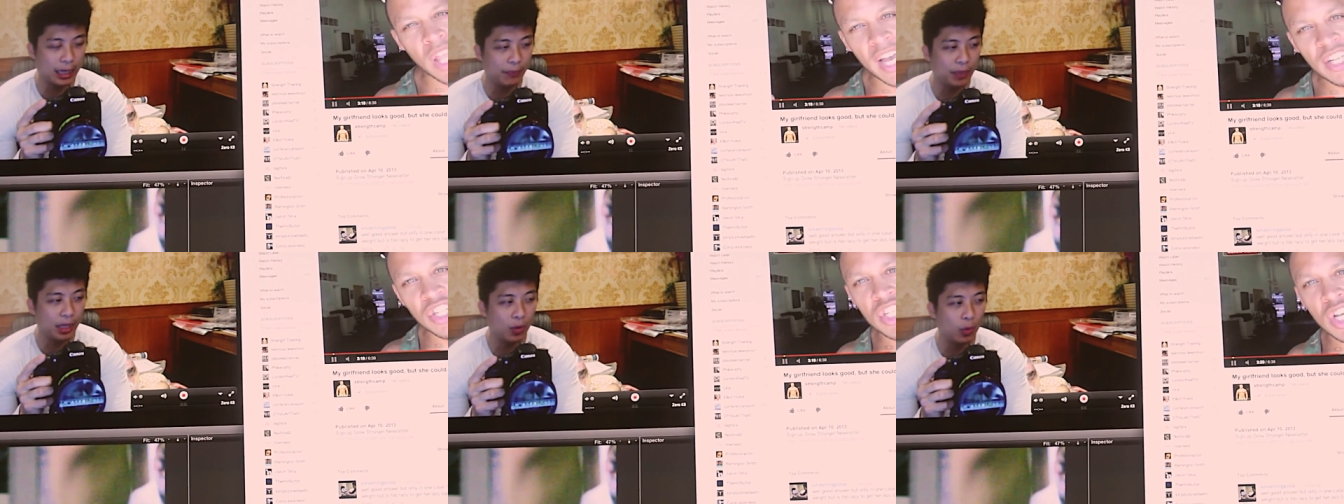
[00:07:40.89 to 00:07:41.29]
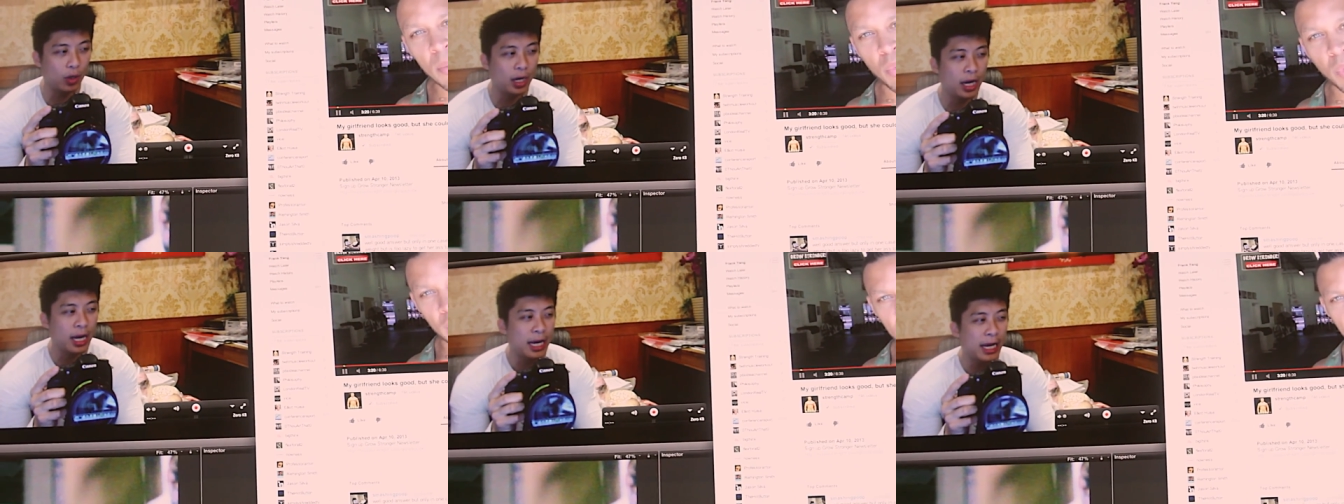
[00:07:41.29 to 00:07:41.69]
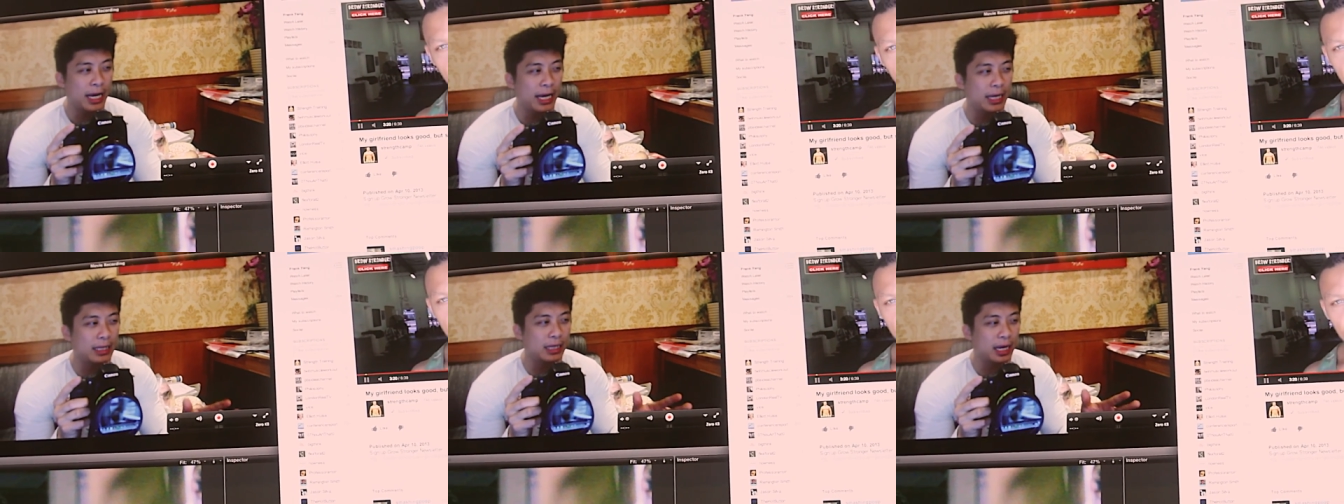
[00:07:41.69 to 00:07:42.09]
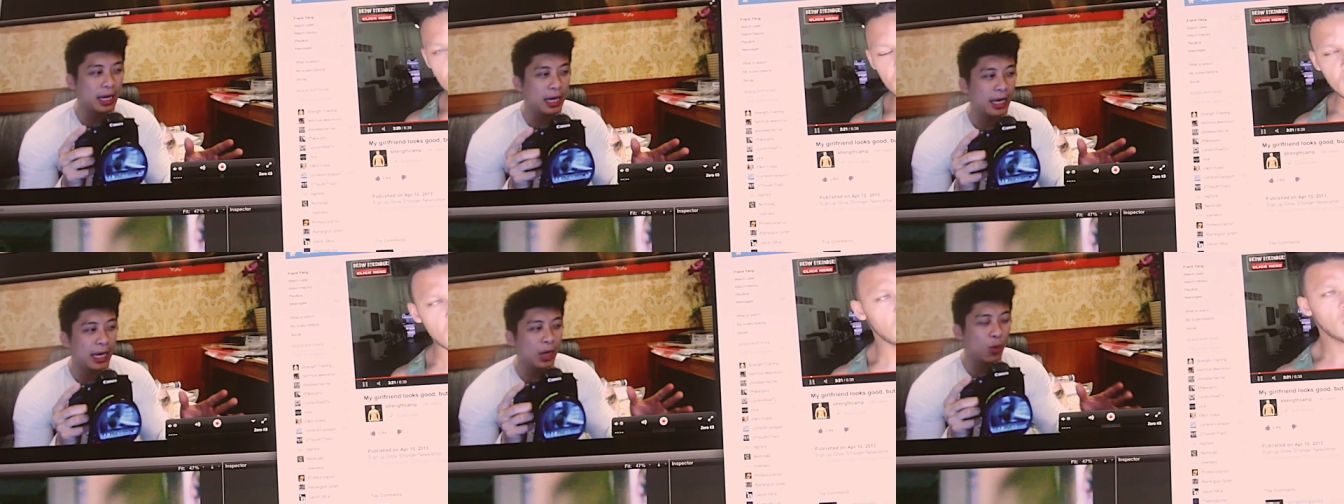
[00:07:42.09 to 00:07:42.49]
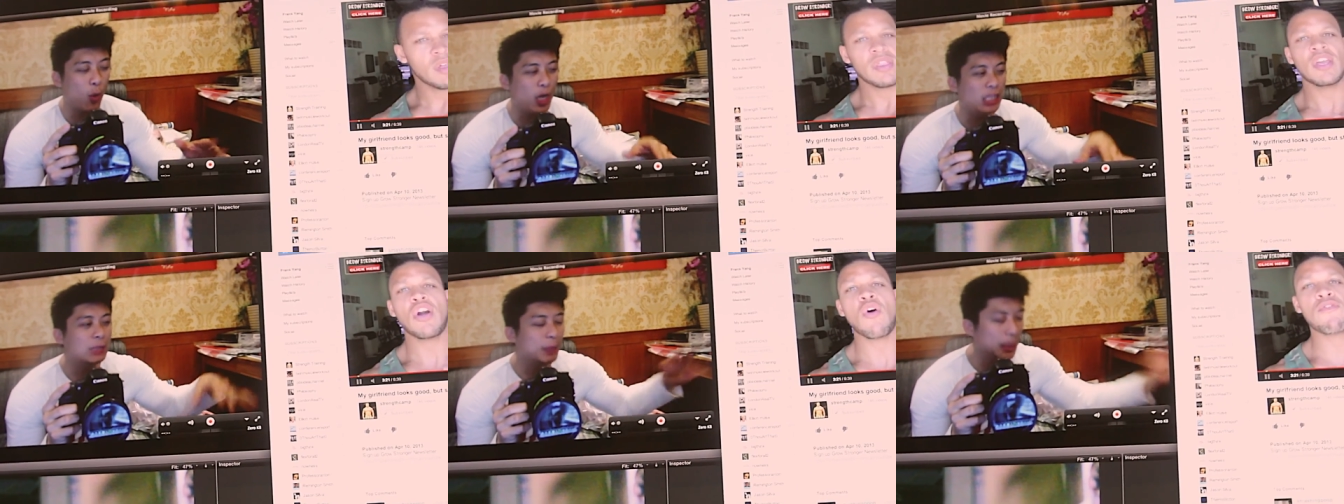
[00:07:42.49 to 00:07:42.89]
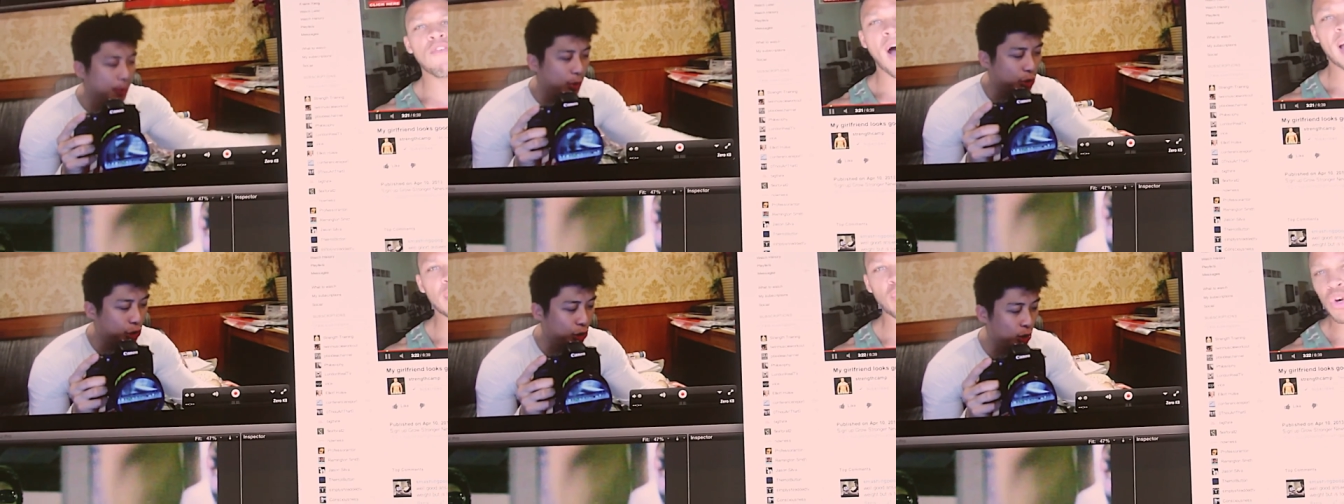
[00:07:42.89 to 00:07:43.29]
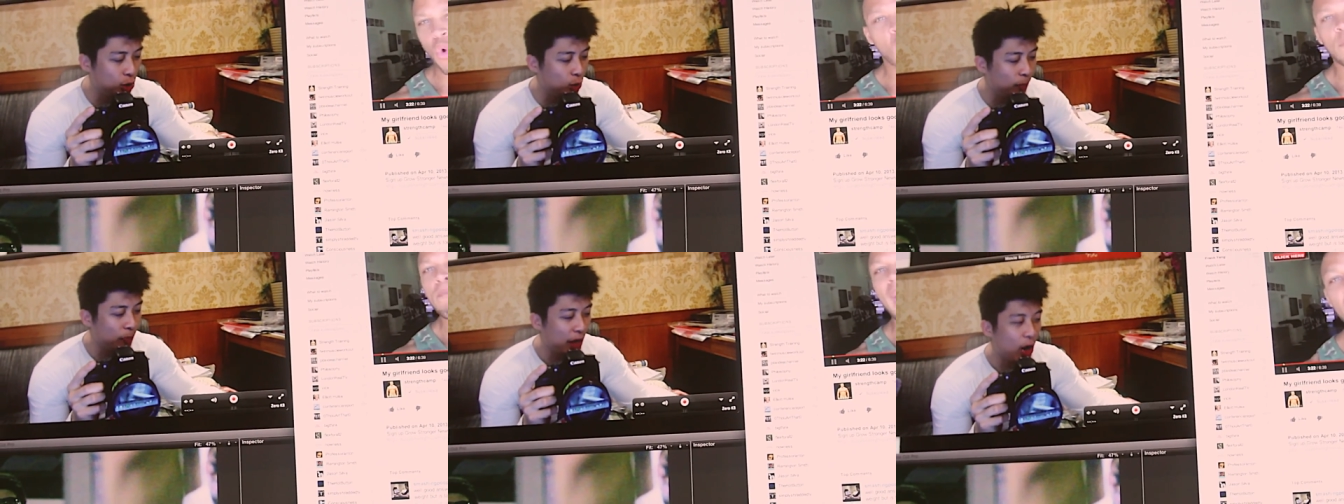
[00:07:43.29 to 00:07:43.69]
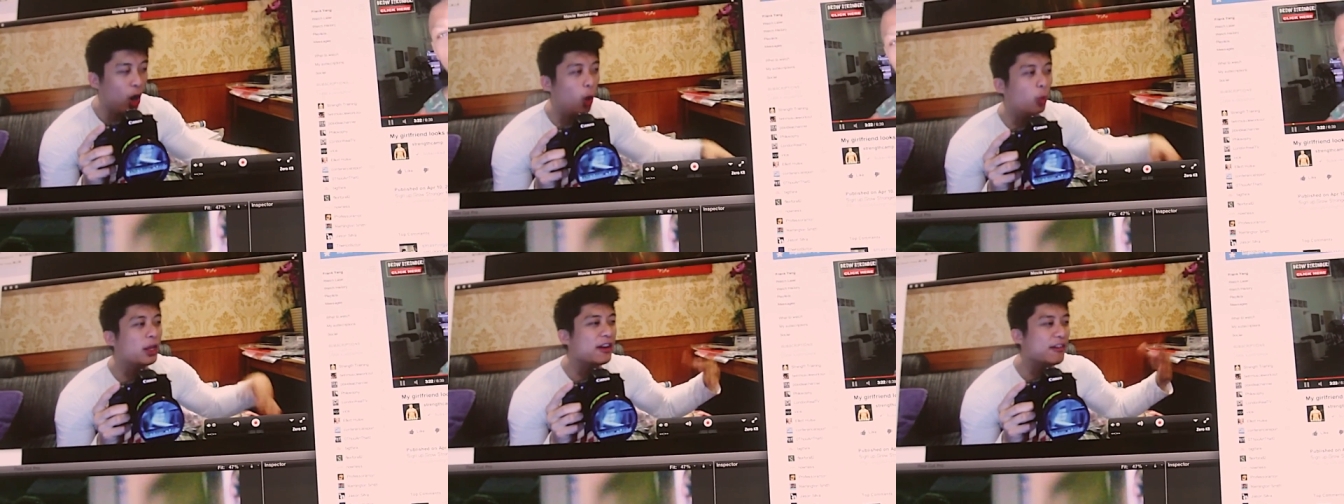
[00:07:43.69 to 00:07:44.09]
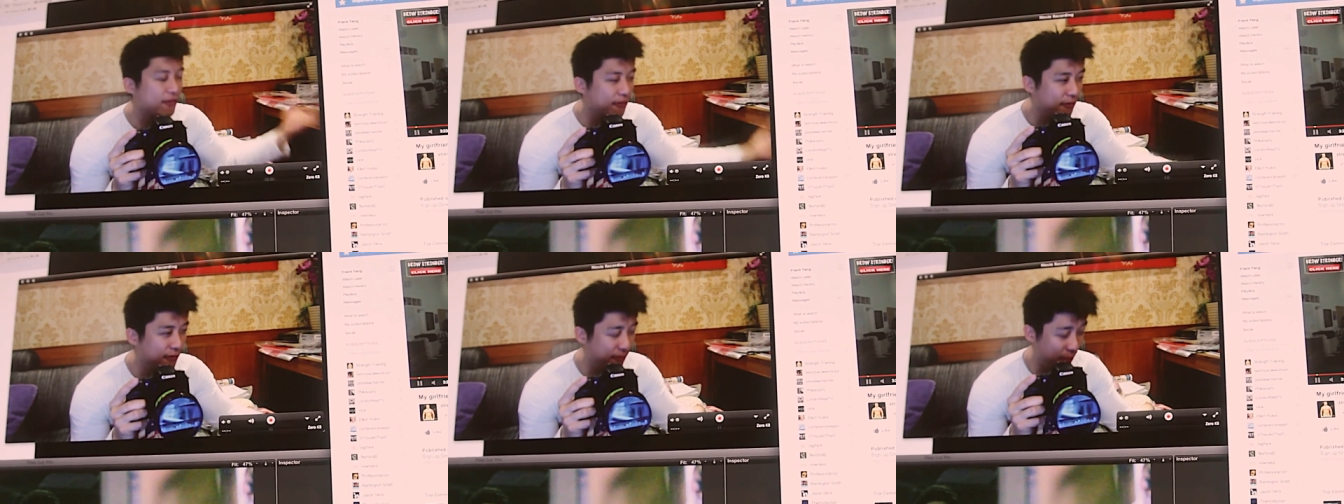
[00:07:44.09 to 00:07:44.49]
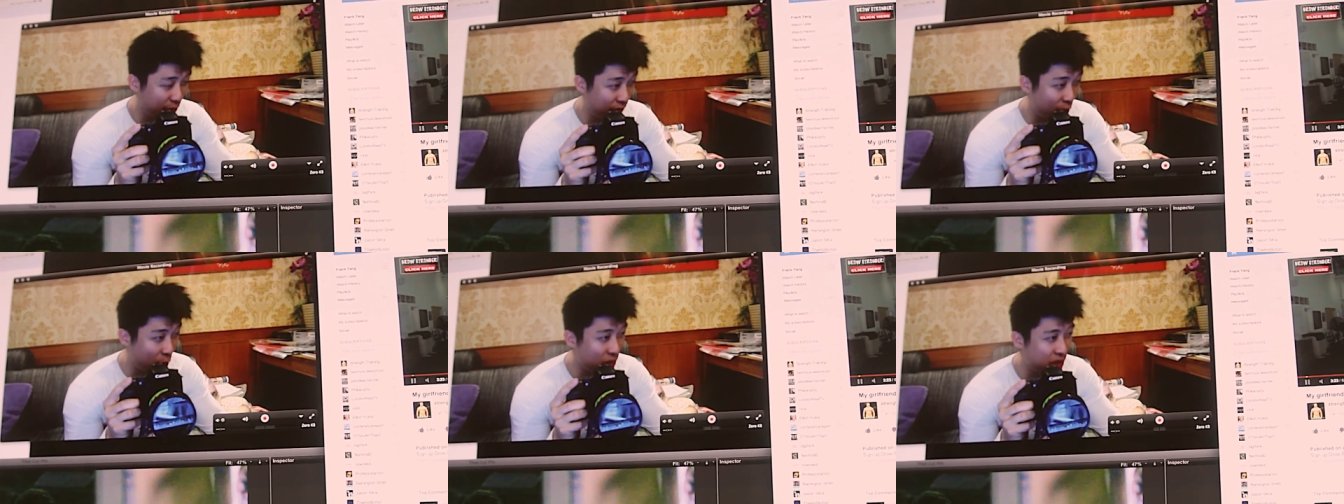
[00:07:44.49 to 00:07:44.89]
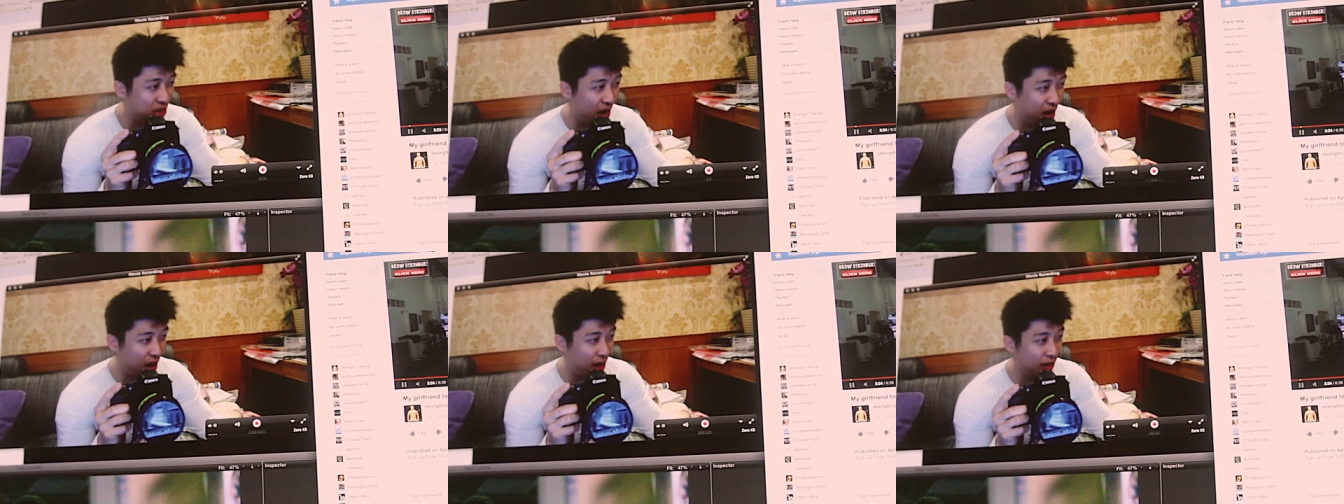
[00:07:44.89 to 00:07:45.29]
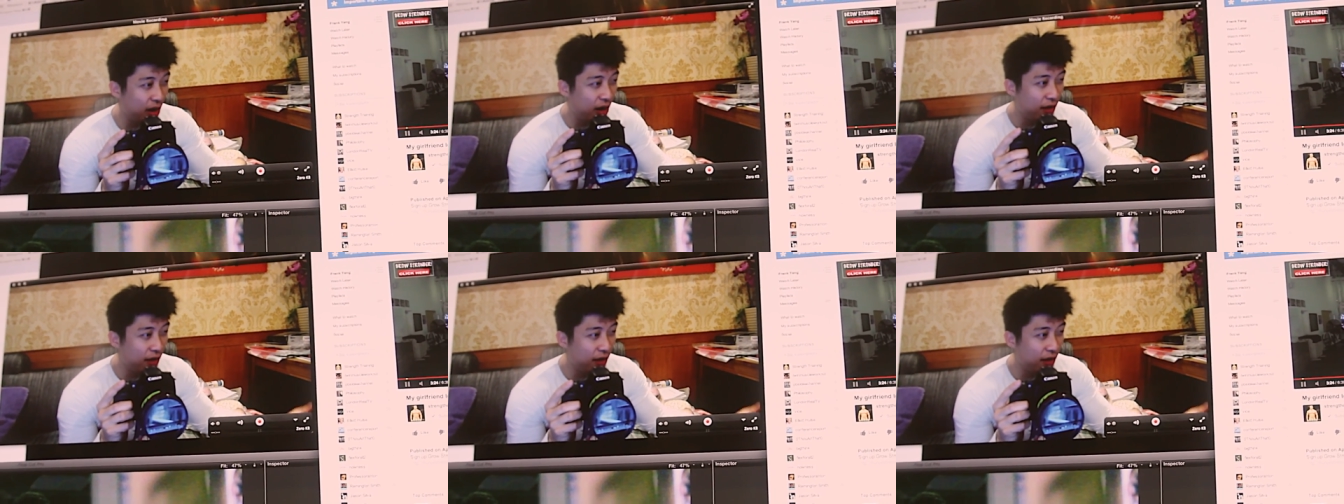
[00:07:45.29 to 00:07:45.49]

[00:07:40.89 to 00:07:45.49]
thing where he's he wants people to only f focus on